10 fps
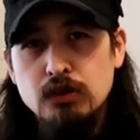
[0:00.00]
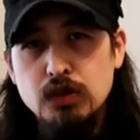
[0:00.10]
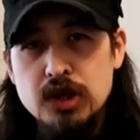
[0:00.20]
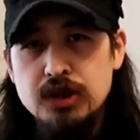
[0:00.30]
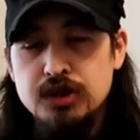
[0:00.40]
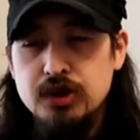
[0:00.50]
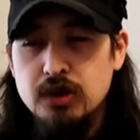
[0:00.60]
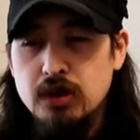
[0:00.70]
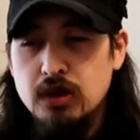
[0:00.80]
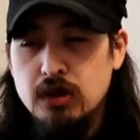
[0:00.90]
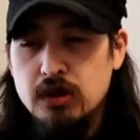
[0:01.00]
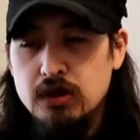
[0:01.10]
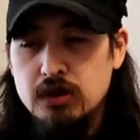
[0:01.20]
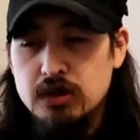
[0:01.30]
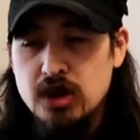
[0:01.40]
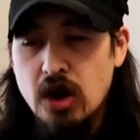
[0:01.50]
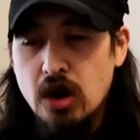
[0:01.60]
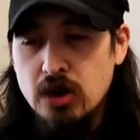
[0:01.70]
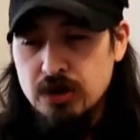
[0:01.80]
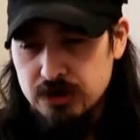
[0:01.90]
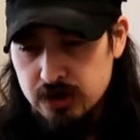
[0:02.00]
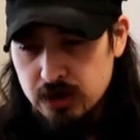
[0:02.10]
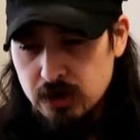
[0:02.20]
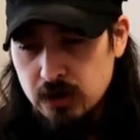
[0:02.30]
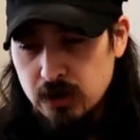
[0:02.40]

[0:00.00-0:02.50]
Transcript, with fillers: with the artist